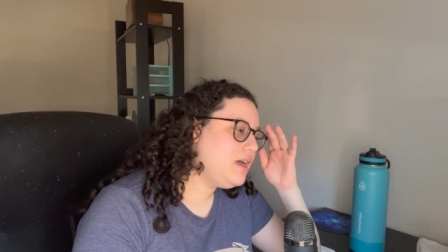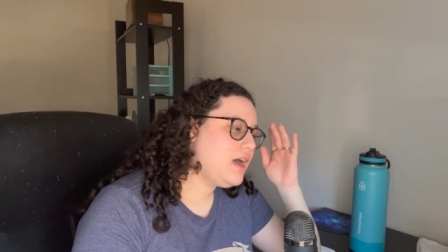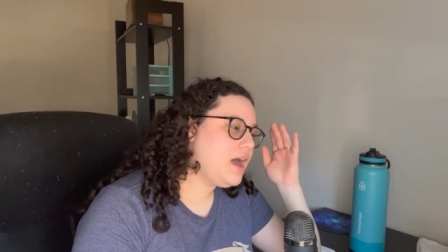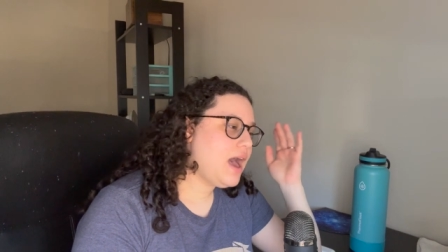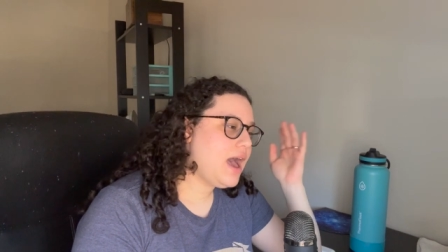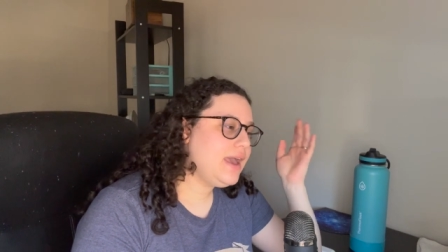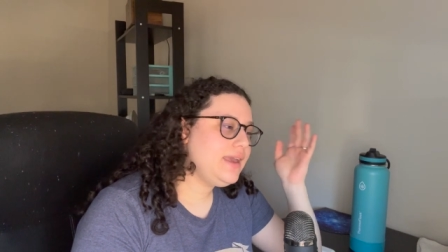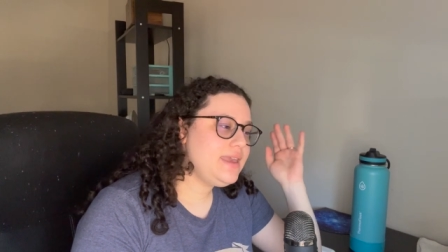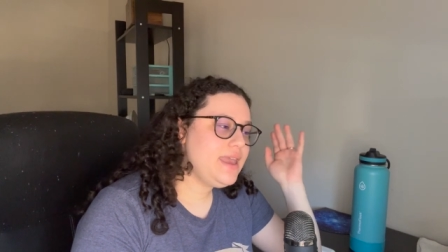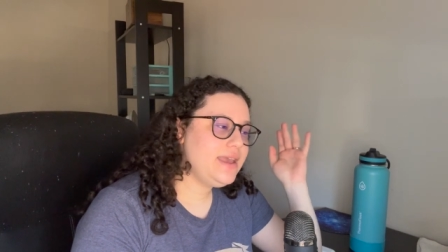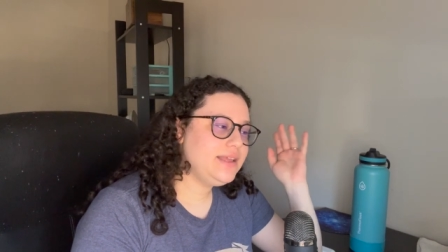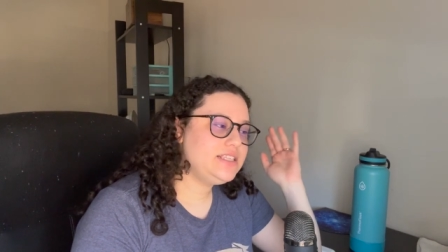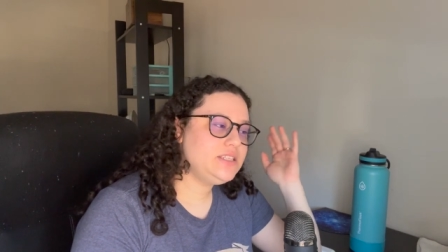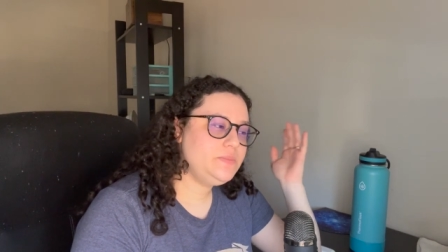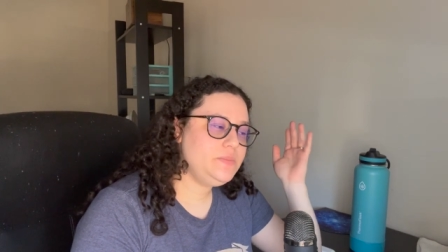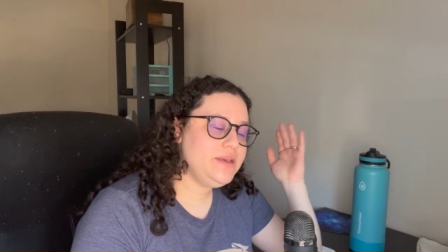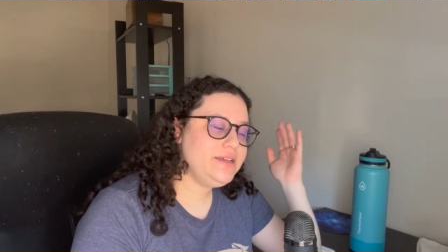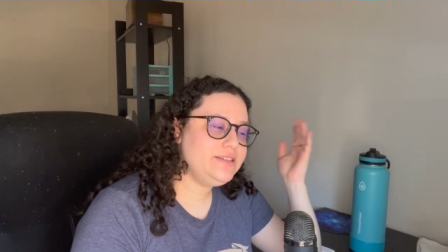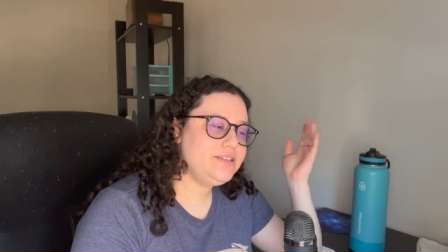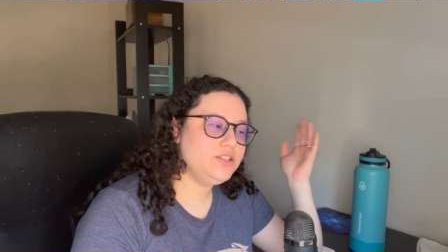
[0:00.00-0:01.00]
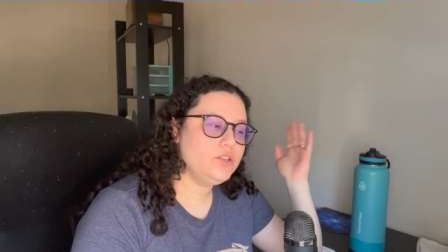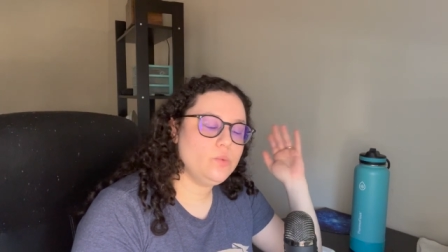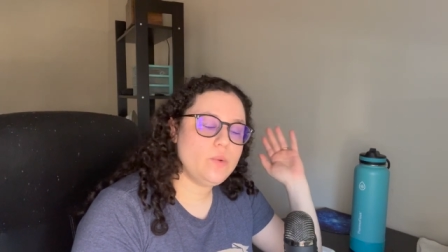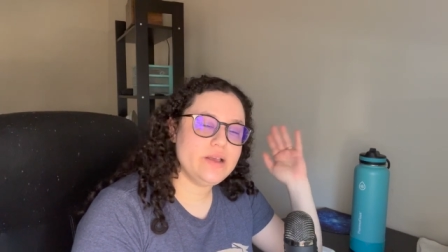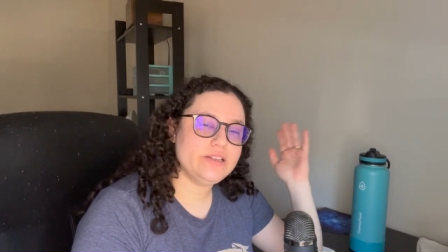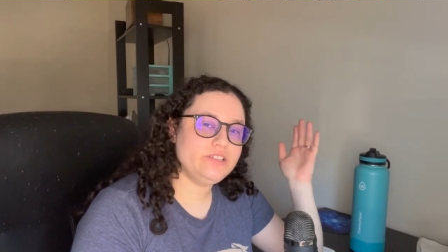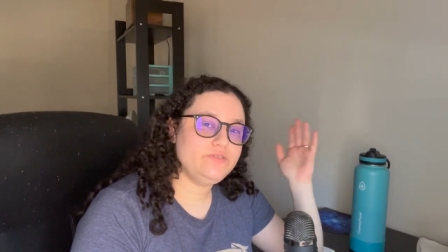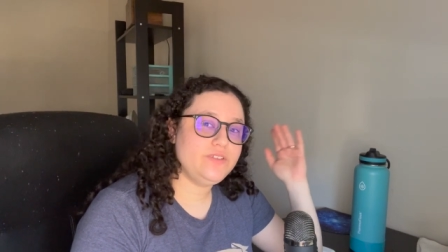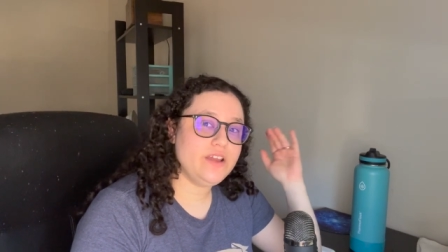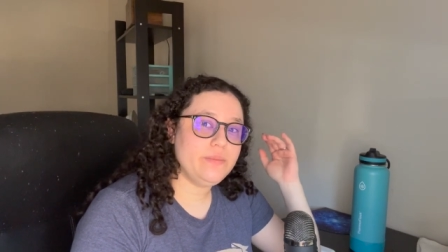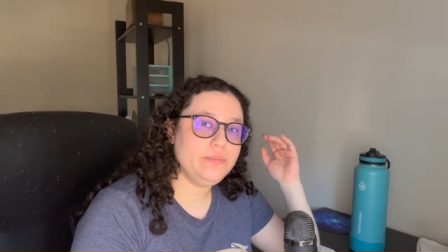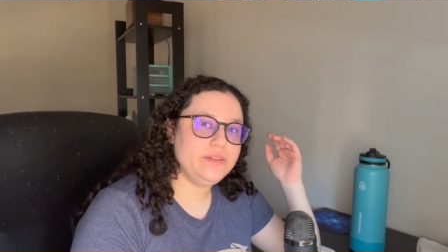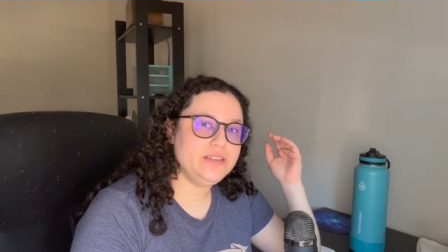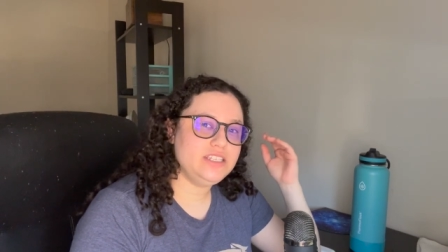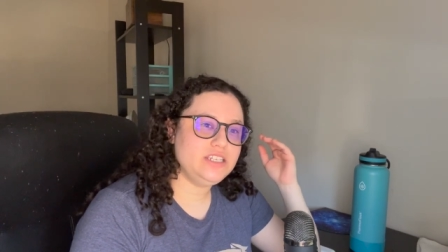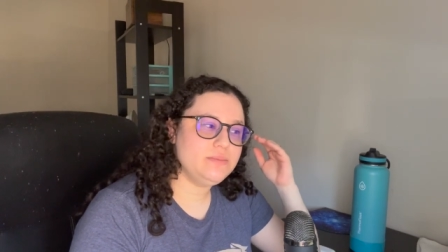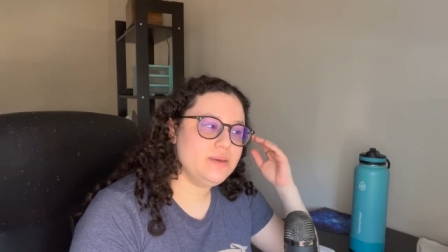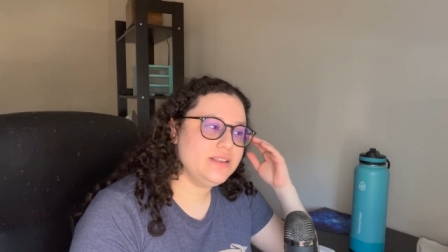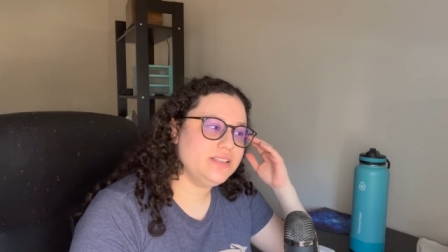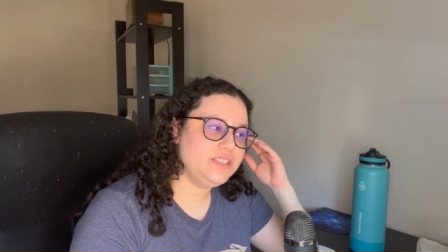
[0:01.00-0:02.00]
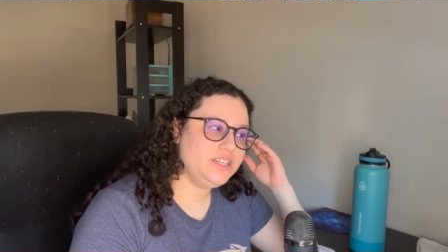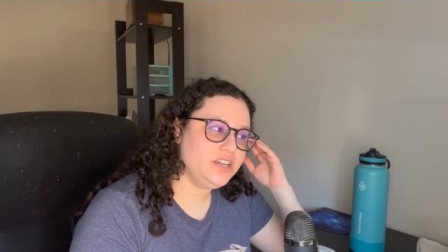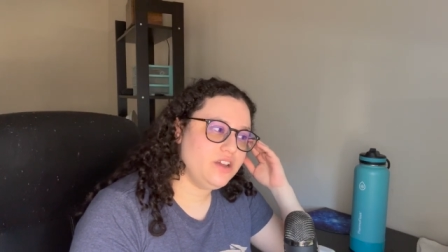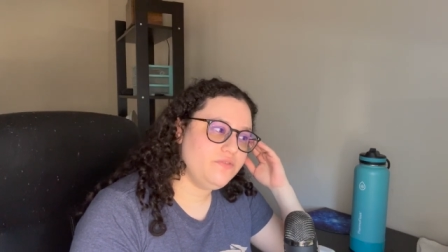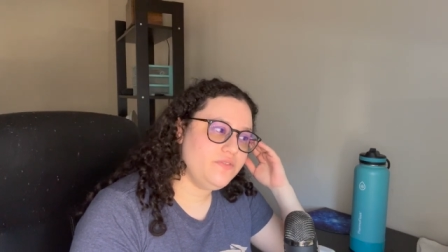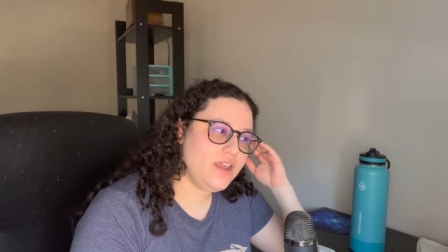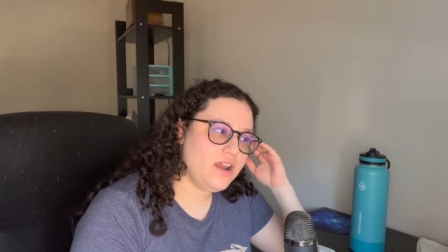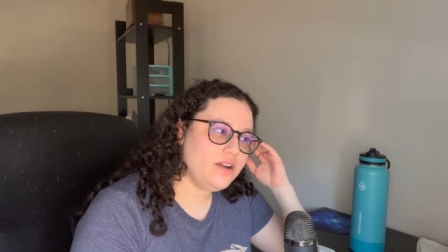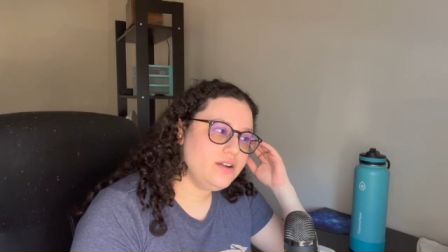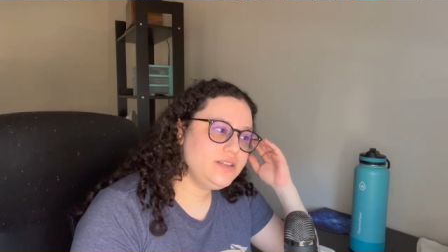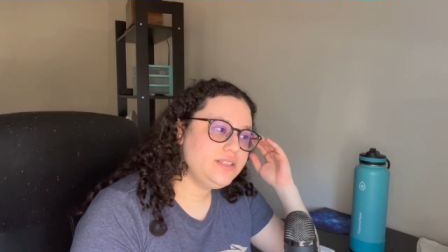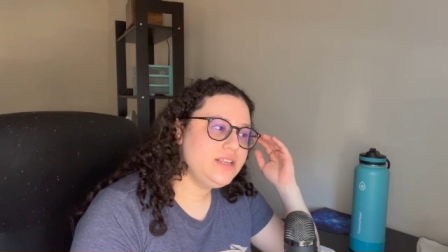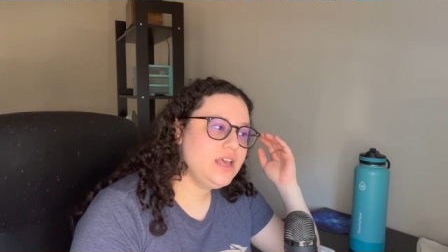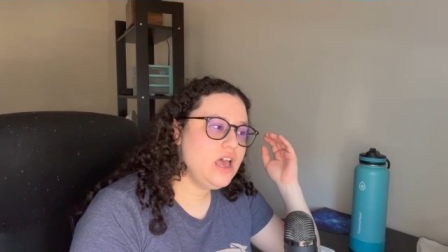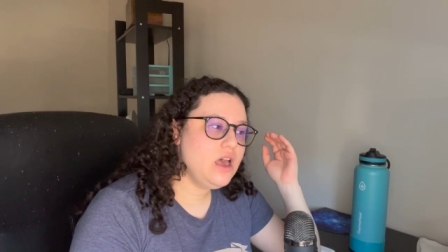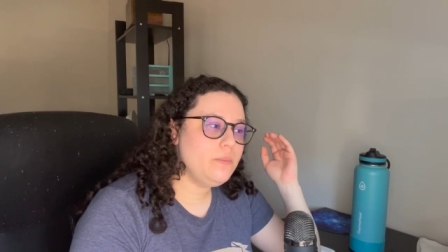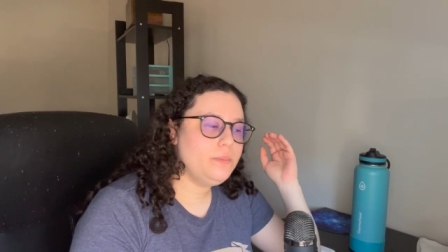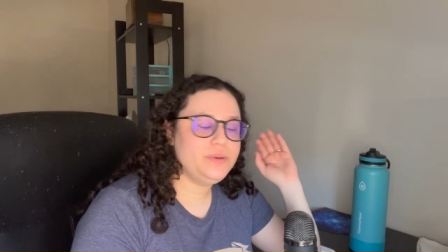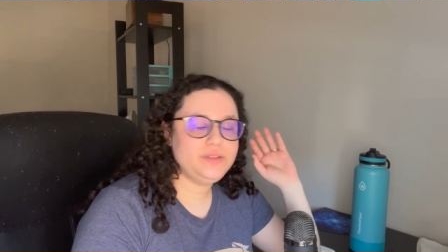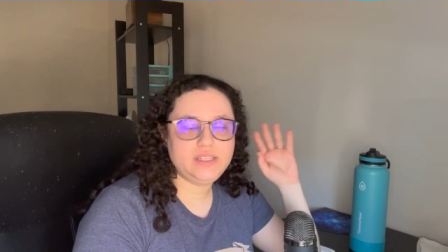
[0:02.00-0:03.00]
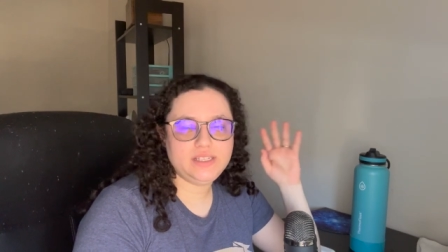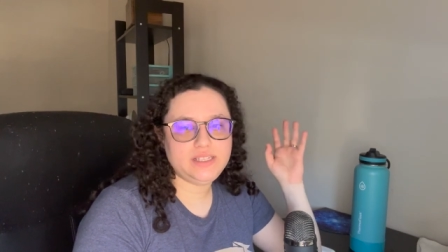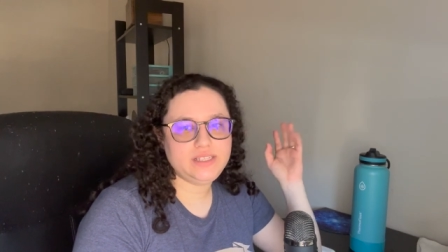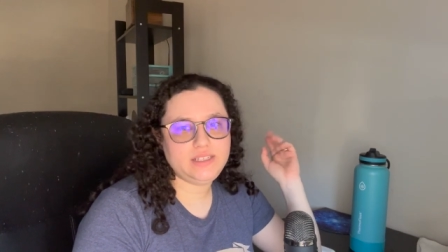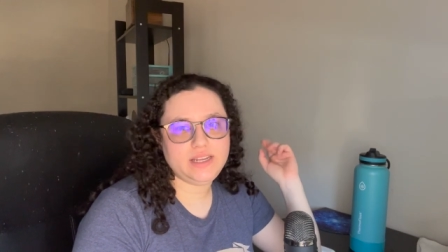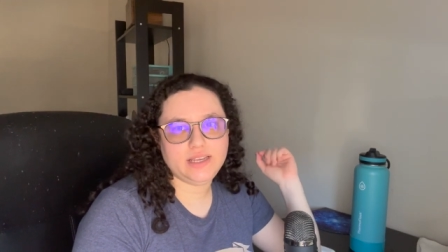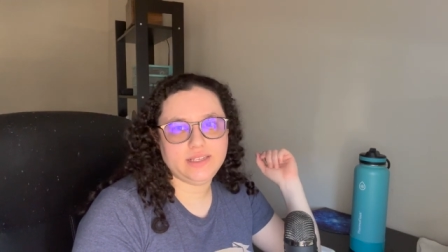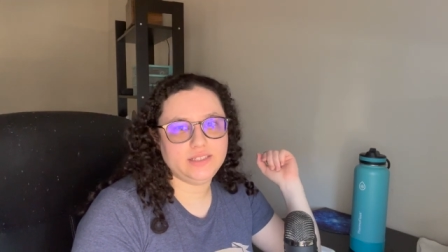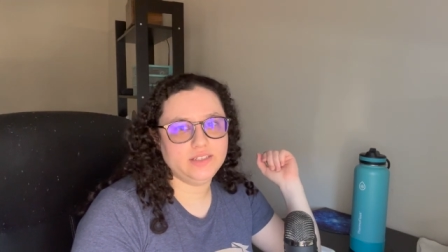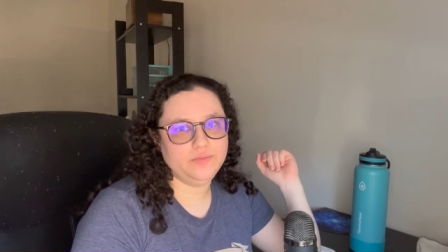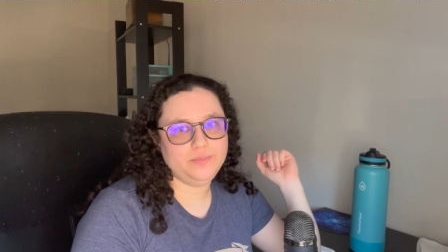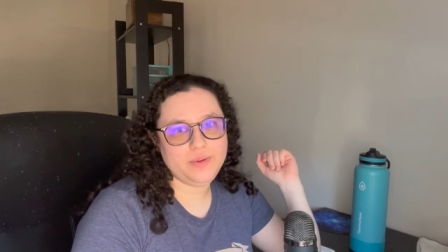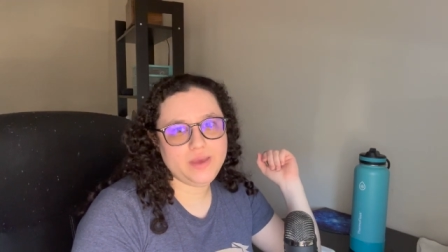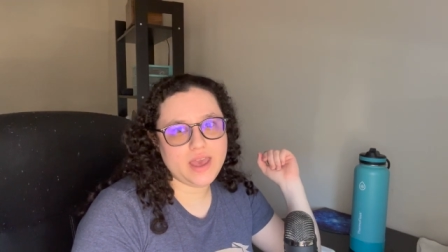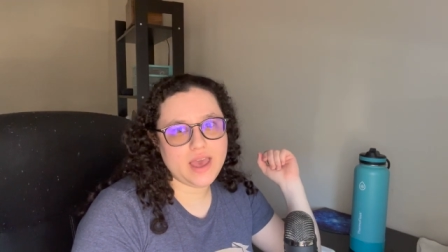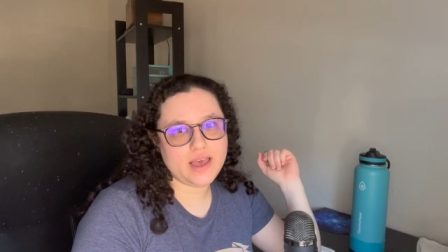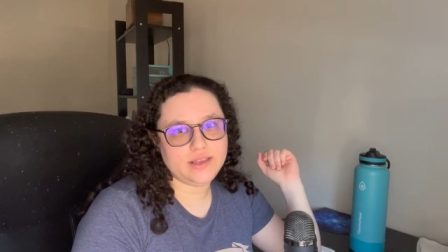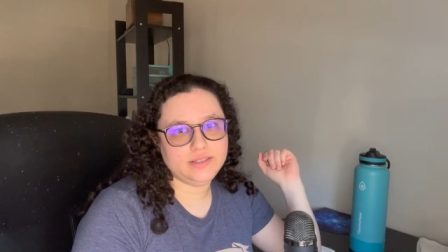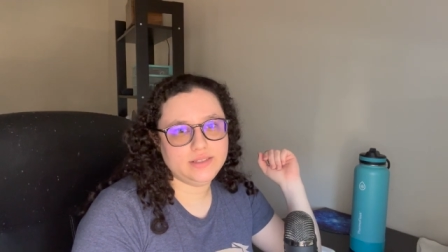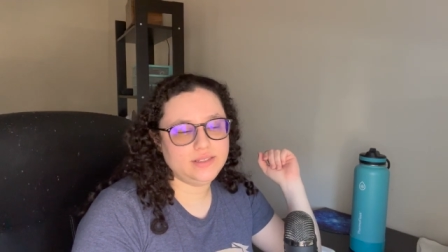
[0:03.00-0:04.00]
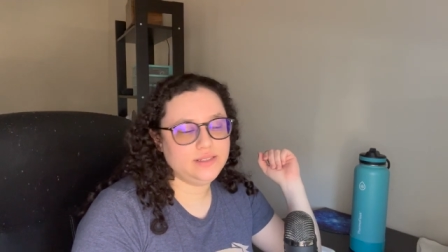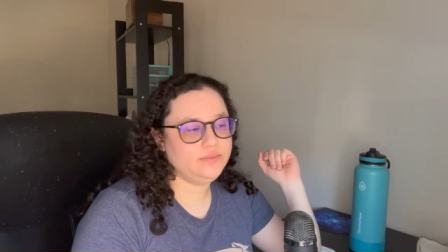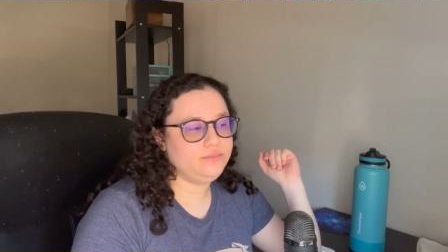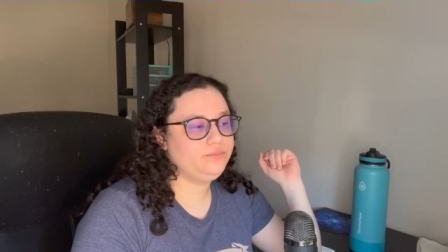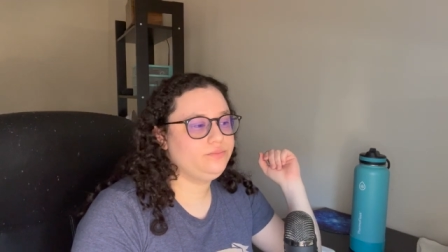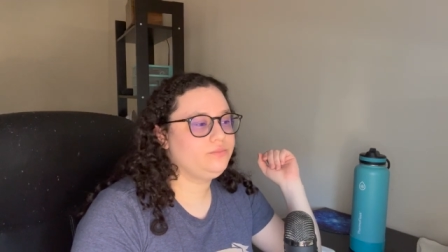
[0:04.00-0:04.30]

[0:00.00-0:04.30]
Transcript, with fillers: I can't speak to the West family's domestic affairs, but this stinks of BS.